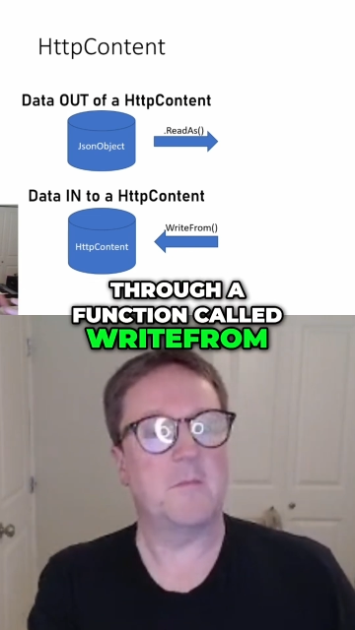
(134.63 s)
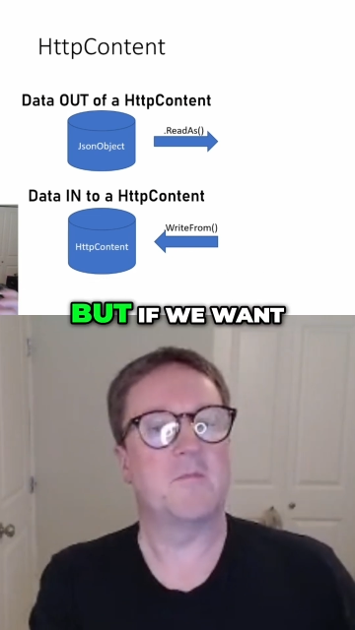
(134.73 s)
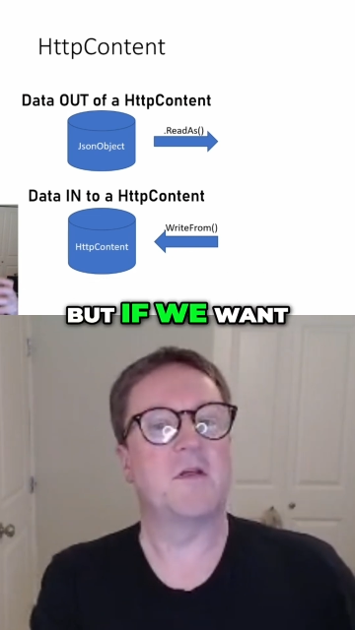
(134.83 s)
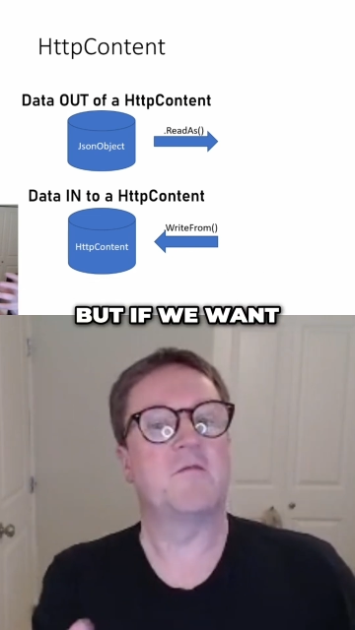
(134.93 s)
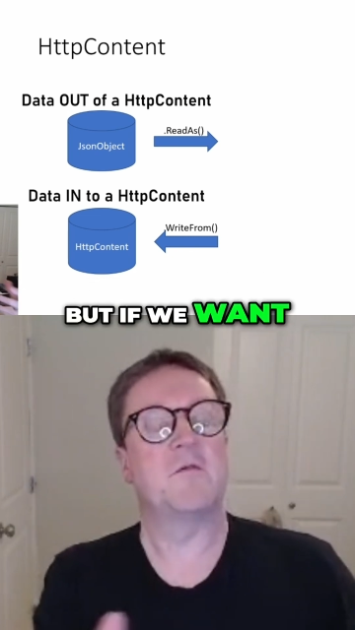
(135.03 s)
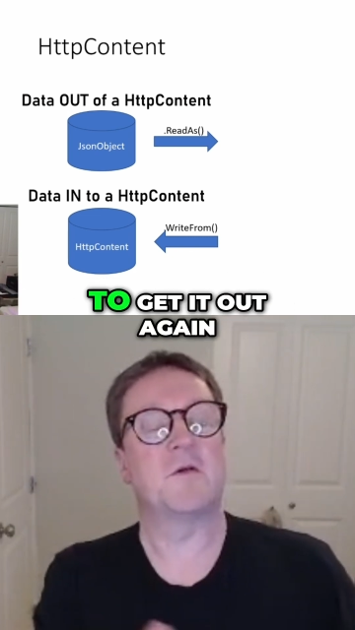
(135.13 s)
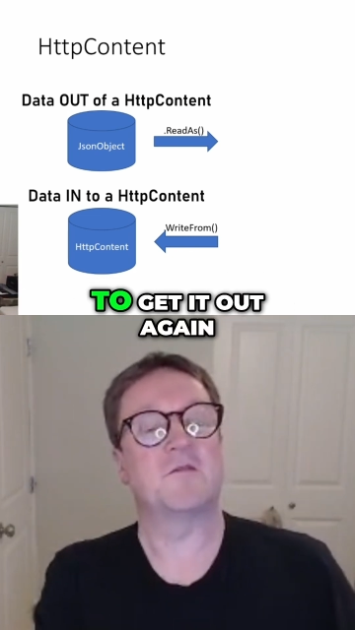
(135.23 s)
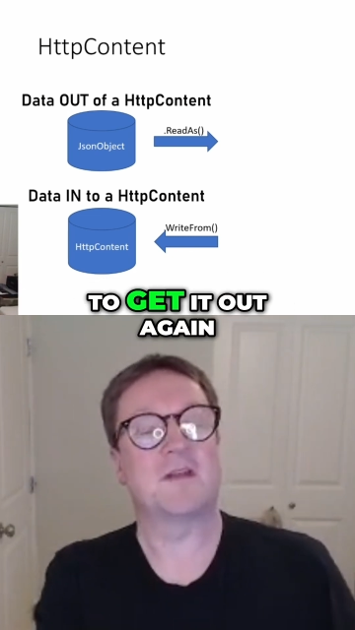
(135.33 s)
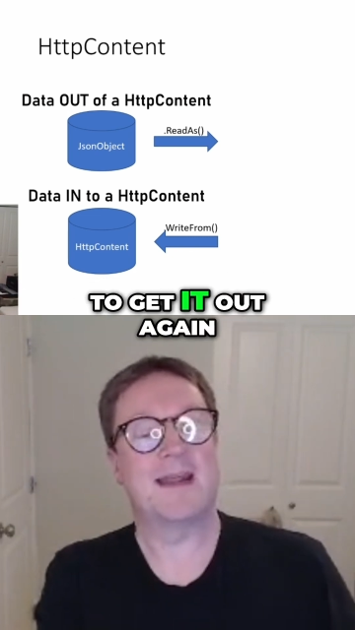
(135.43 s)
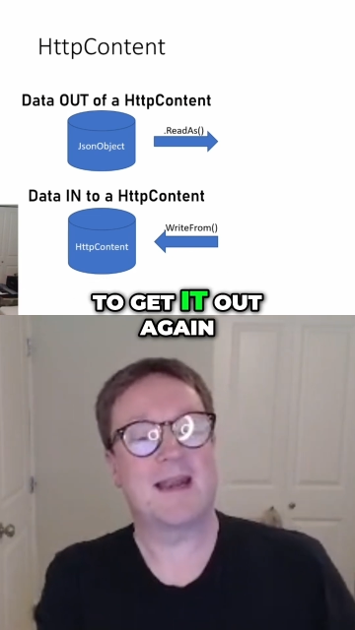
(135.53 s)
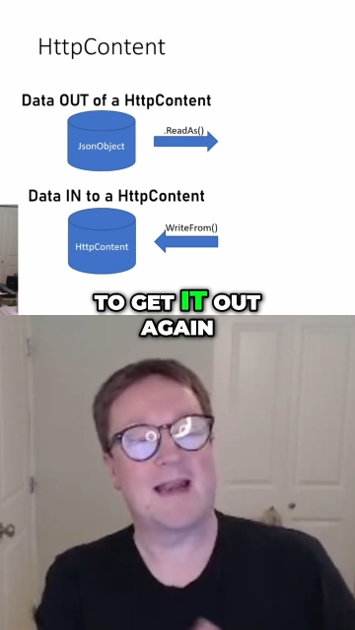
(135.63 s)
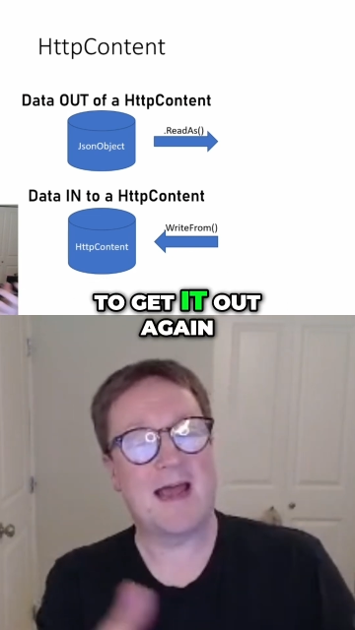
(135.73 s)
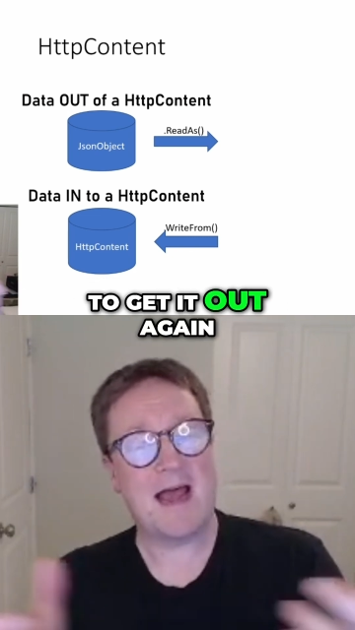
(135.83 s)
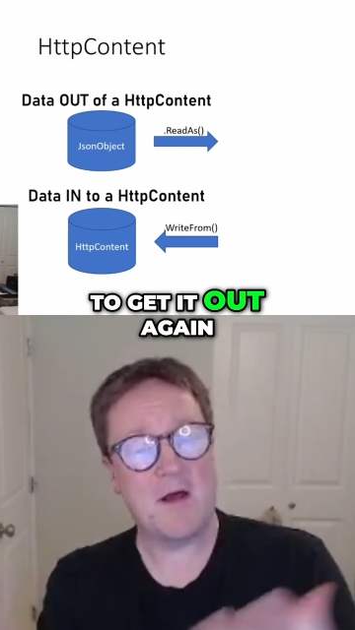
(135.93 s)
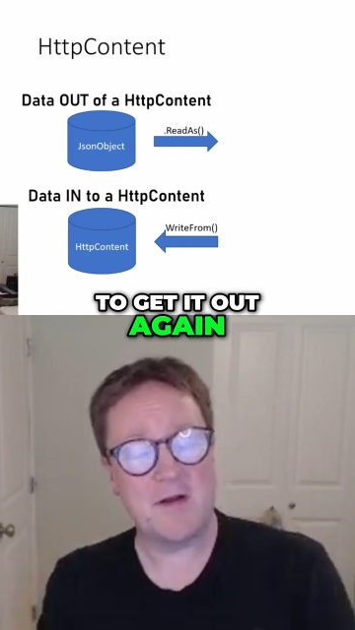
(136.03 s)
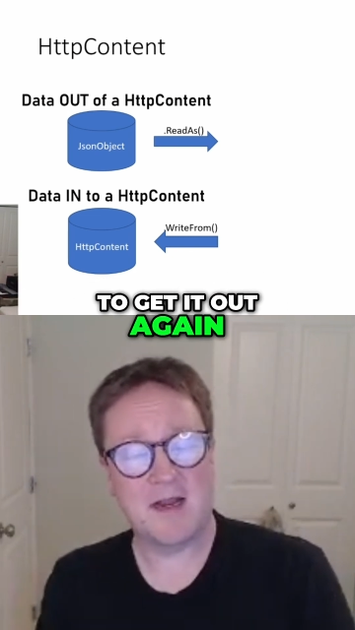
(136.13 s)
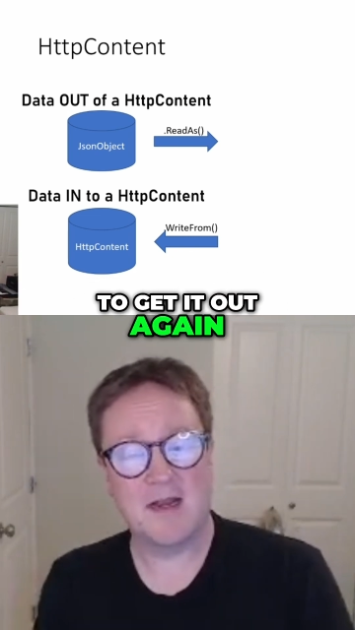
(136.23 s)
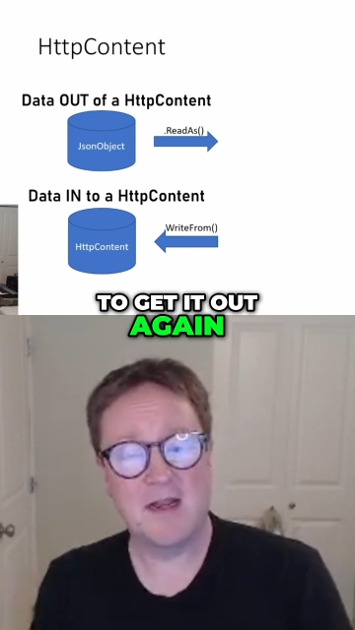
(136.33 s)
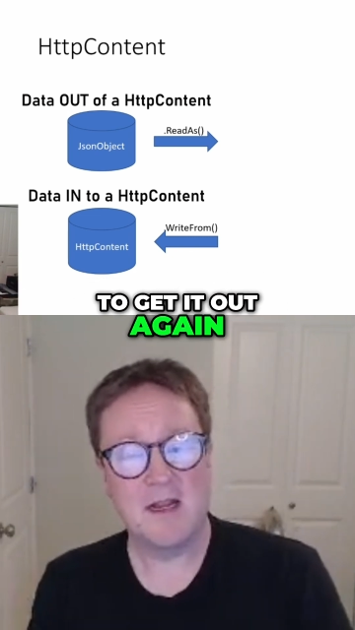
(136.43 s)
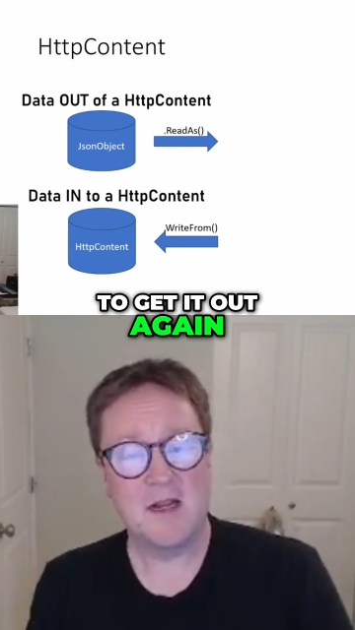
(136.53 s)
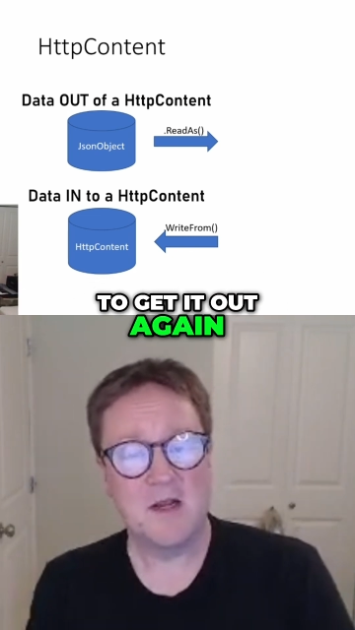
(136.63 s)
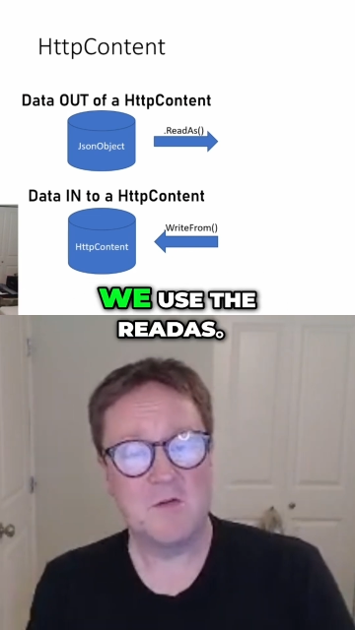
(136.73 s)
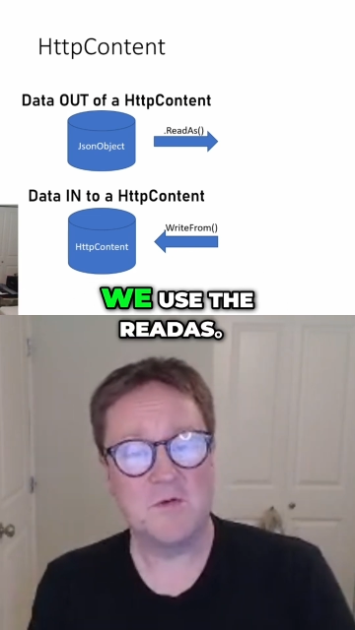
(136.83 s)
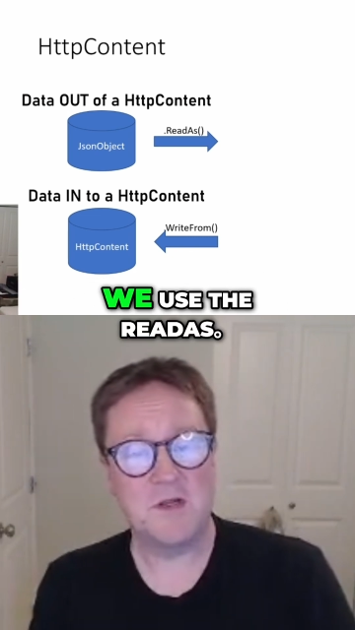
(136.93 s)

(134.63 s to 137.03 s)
But if we want to get it out again, we